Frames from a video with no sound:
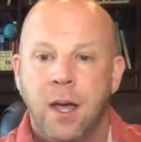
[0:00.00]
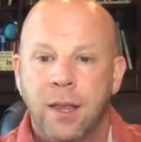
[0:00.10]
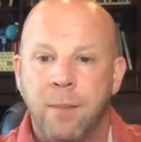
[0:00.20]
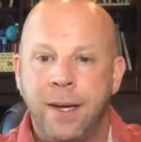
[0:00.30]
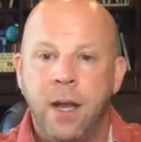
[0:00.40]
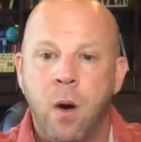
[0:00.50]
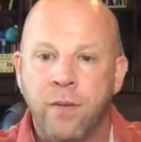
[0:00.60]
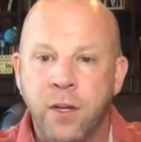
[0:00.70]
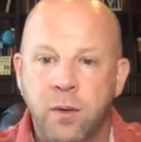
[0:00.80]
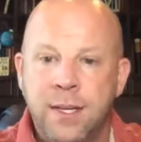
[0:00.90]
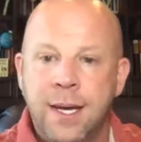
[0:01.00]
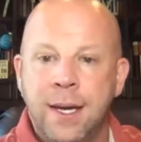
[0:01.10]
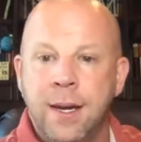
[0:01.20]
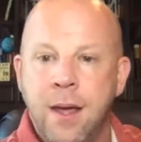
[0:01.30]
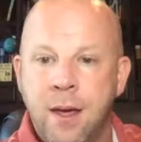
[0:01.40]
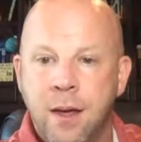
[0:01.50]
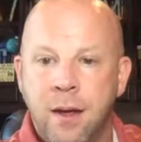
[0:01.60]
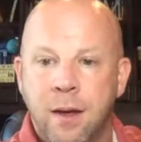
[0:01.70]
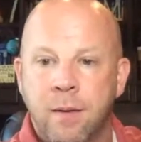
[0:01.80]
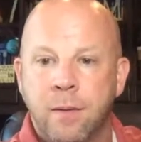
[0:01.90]
Let me know if you did.
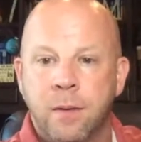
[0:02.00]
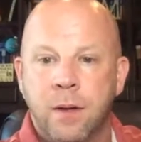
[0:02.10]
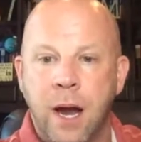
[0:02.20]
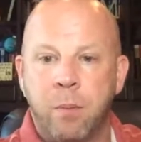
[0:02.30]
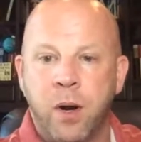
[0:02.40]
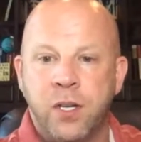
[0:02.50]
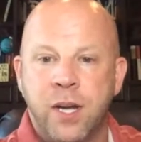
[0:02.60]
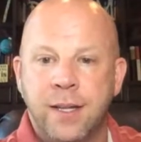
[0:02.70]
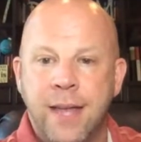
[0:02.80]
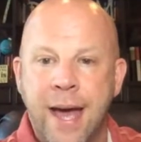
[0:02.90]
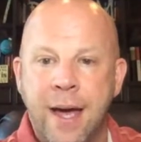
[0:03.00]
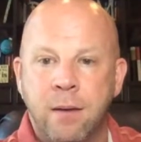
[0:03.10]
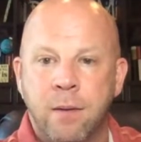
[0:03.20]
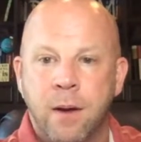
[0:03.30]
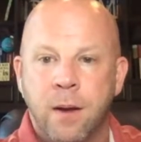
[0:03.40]
I appreciate that.